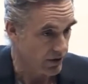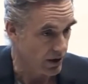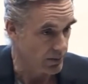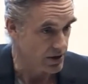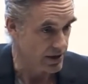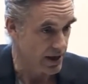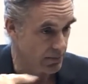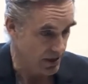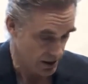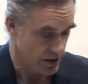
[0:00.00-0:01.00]
development
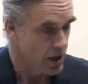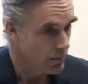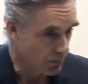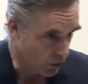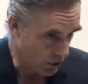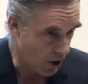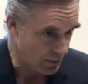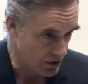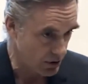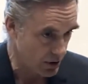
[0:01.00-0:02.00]
setting means more
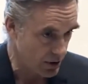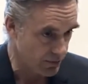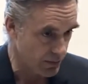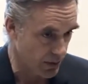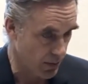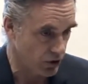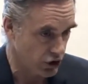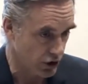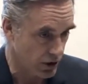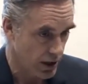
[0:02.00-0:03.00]
opportunity for
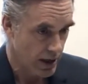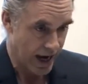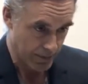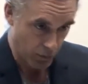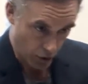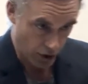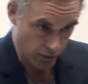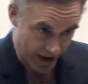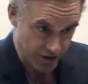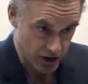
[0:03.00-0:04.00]
promotion and more
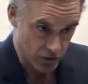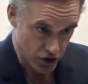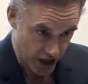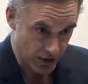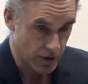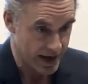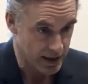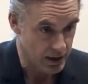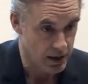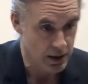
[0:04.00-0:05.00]
revenue generated.